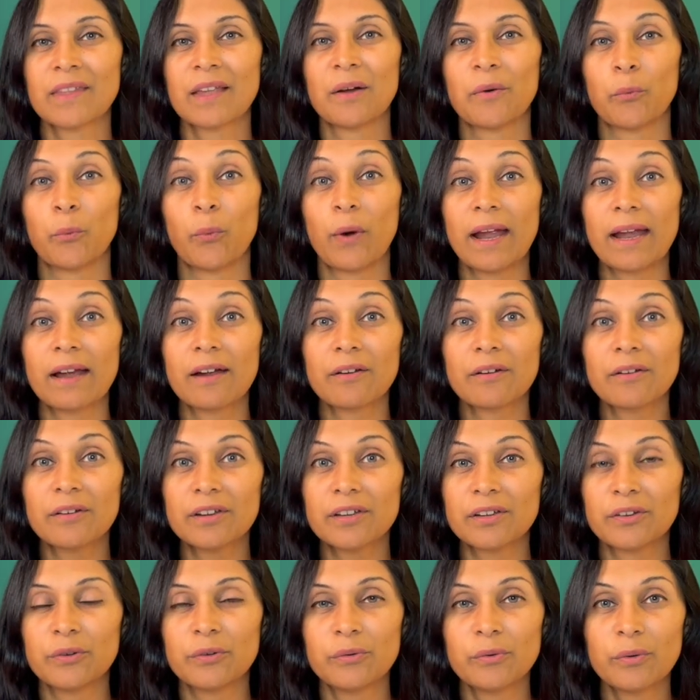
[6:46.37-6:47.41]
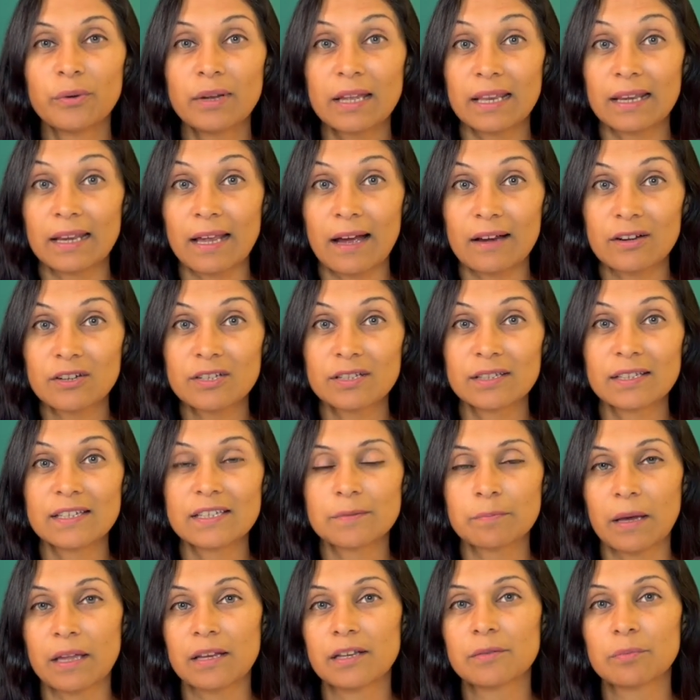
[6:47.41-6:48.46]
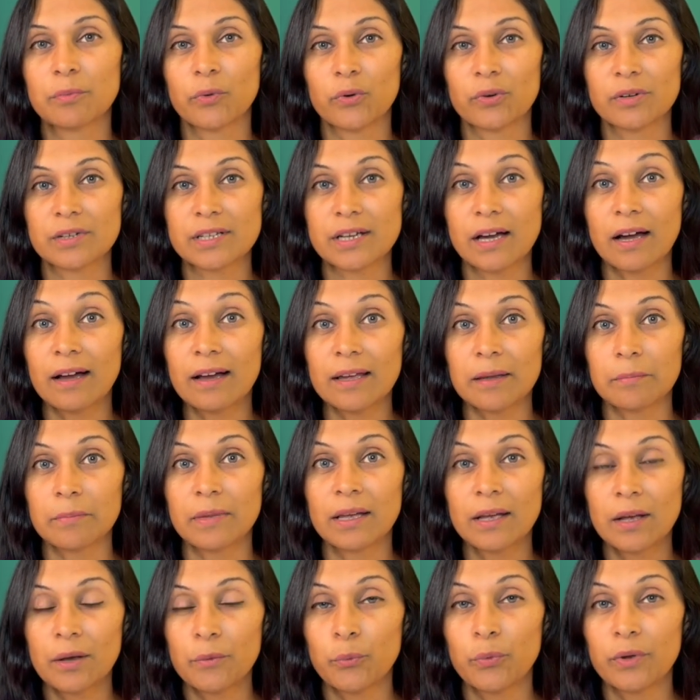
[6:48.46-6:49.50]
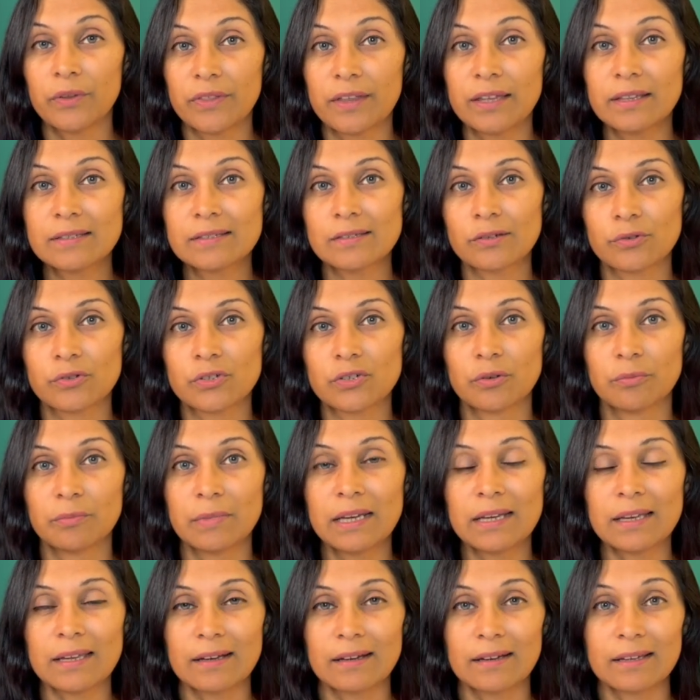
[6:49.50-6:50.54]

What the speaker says: where you can actually spend more time within social media.